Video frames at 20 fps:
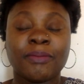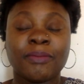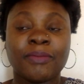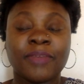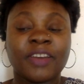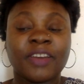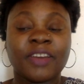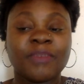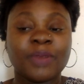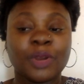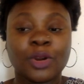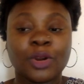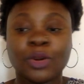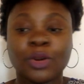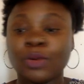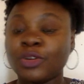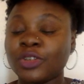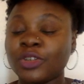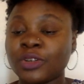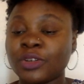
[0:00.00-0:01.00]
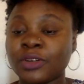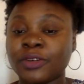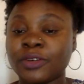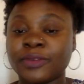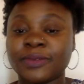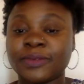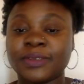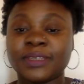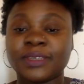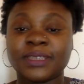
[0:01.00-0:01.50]
there have been closure
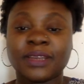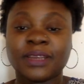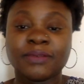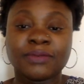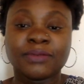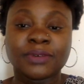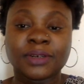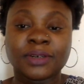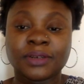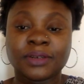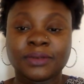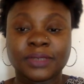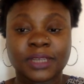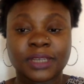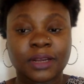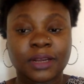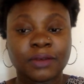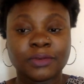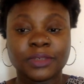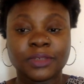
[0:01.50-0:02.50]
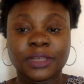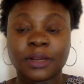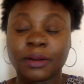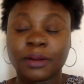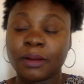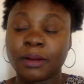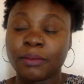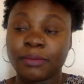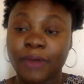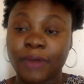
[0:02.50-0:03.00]
of several renowned
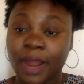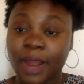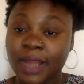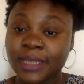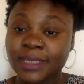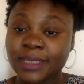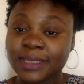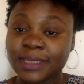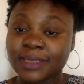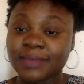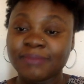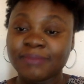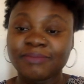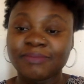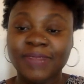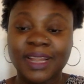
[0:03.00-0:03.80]
brands.